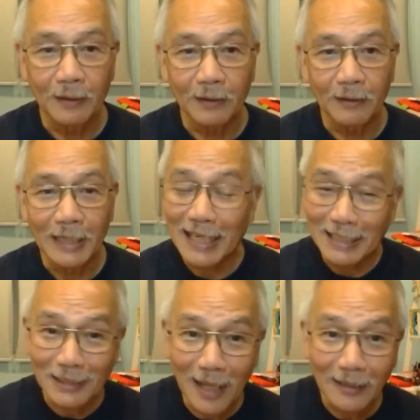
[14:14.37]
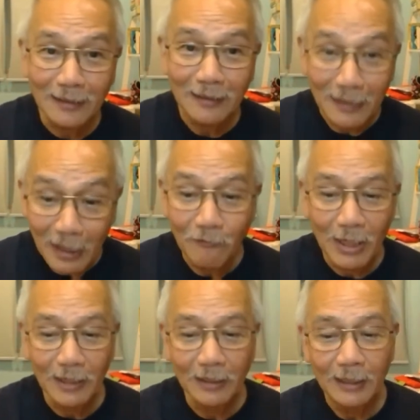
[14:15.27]
Uh, he is not
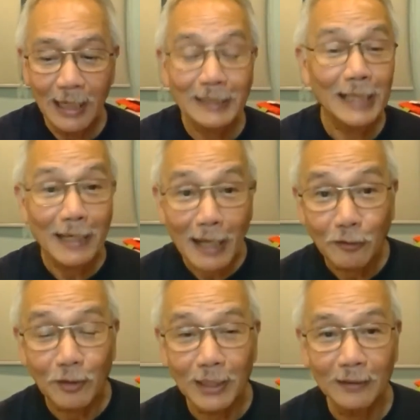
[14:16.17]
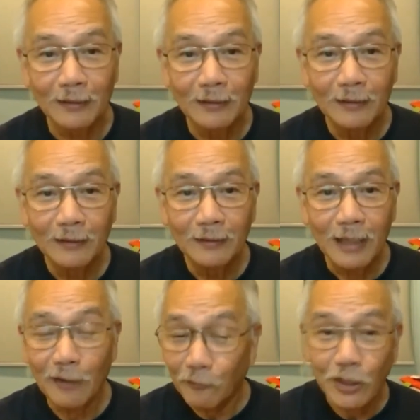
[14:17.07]
living as a Catholic,
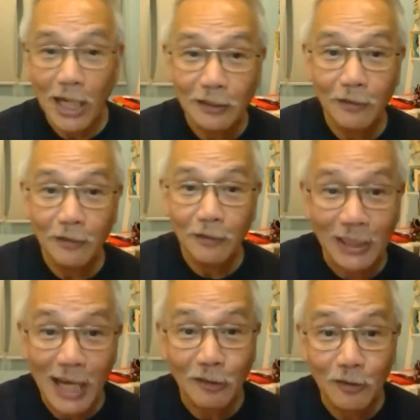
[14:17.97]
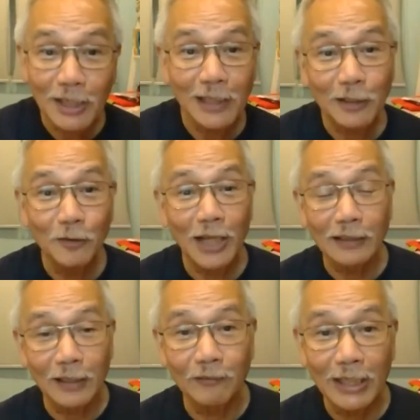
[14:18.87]
and if you're not living as a Catholic, then you're
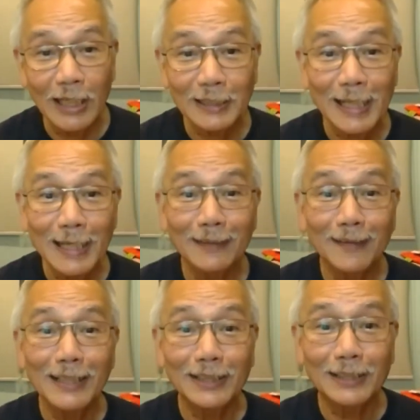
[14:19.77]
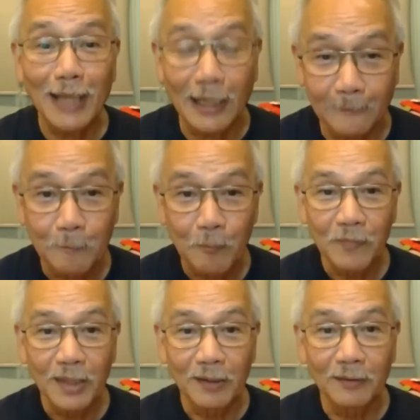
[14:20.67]
not living as a Christian.
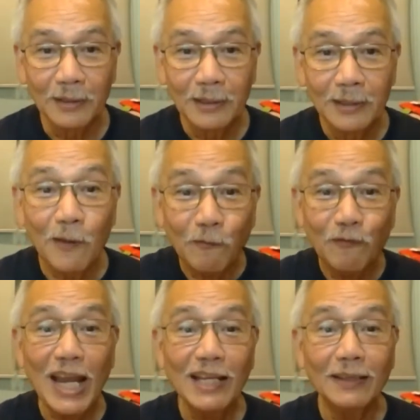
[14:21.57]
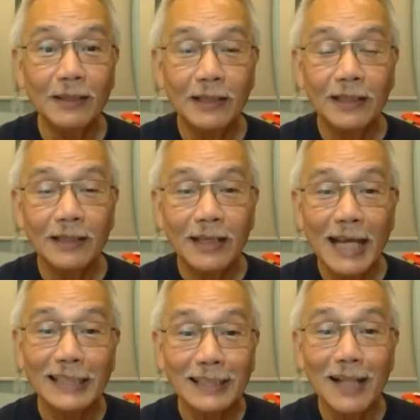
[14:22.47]
The faith
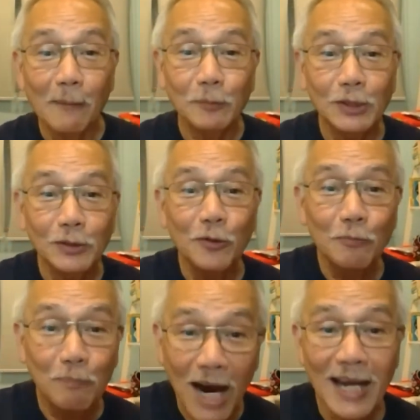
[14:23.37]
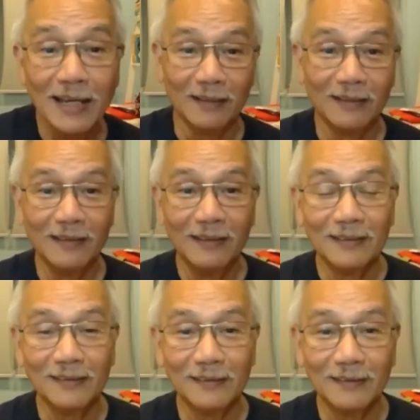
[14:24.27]
has lapsed you by.
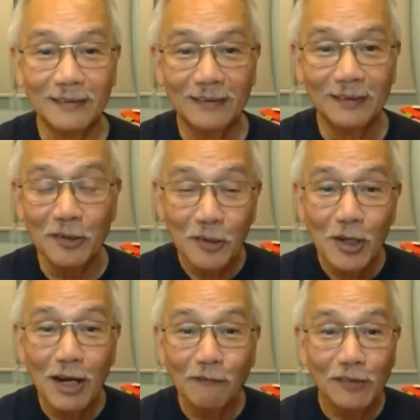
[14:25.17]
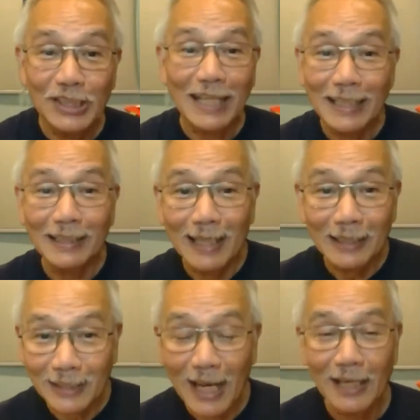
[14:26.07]
You, you have set it
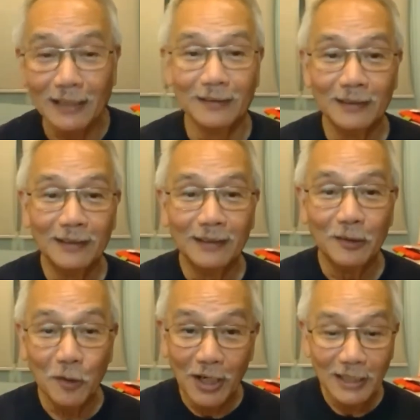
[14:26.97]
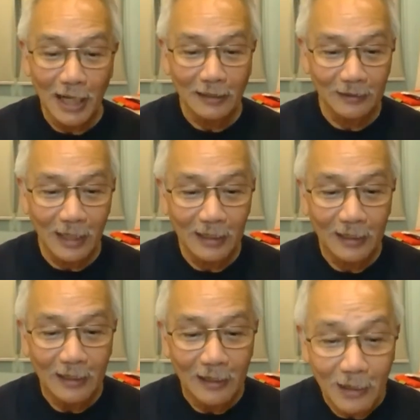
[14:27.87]
aside. You are not
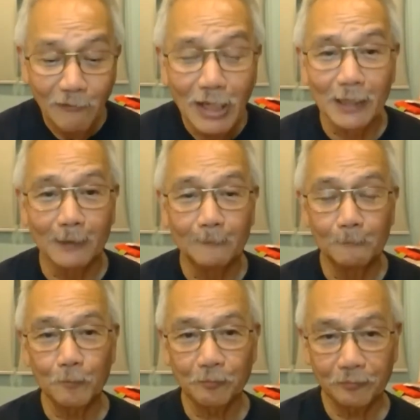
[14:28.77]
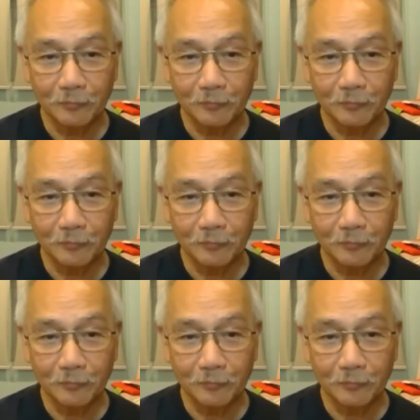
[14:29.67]
uh, living it.